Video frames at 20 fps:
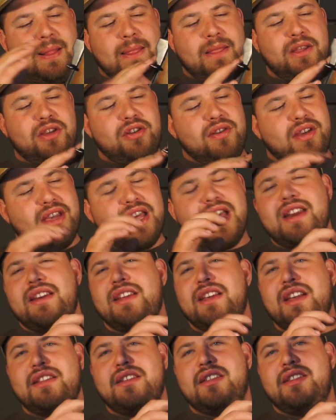You can
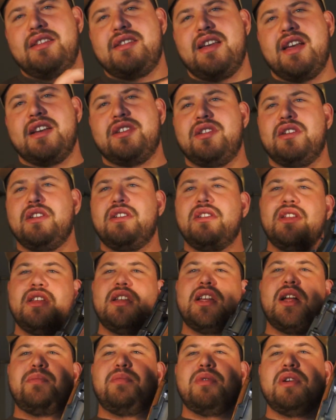get to this action and clean
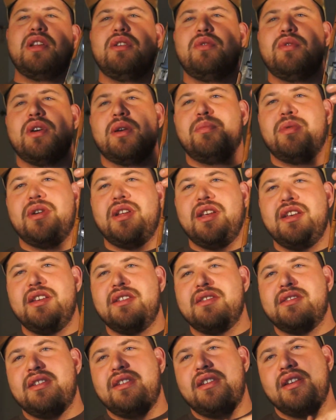it up pretty quick, pretty
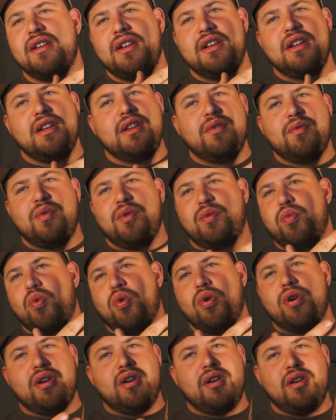easy, with
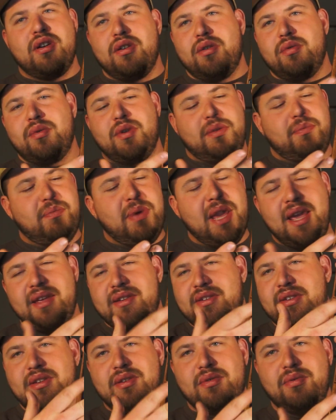water, with
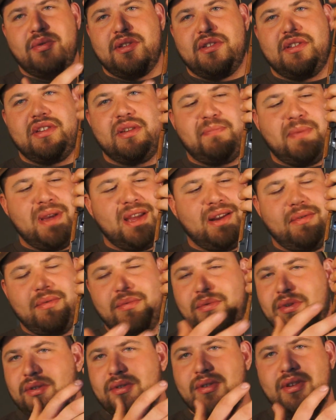piss, with spit,
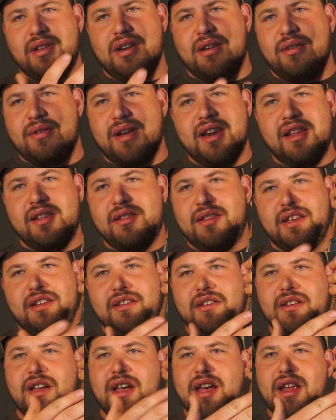with, you know, anything
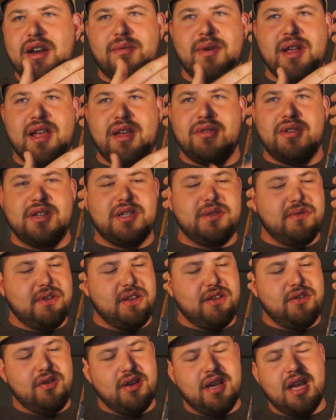you got around. Just
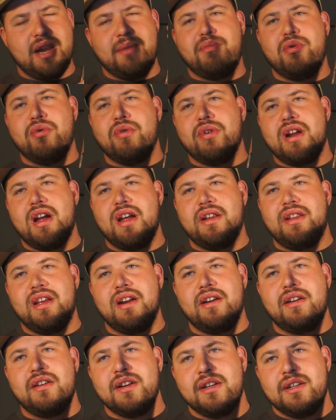you can kind of pour it on
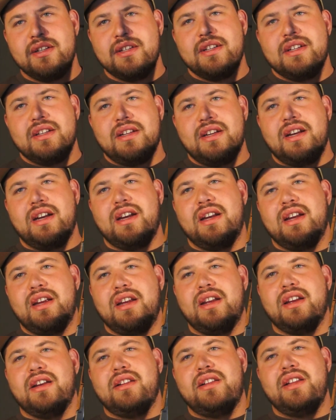there and
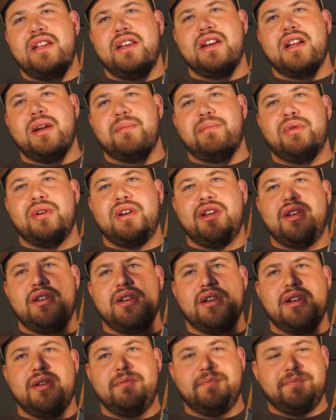clean it up pretty
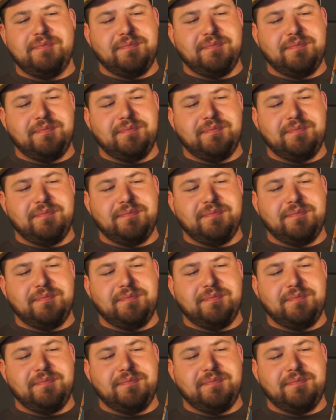good.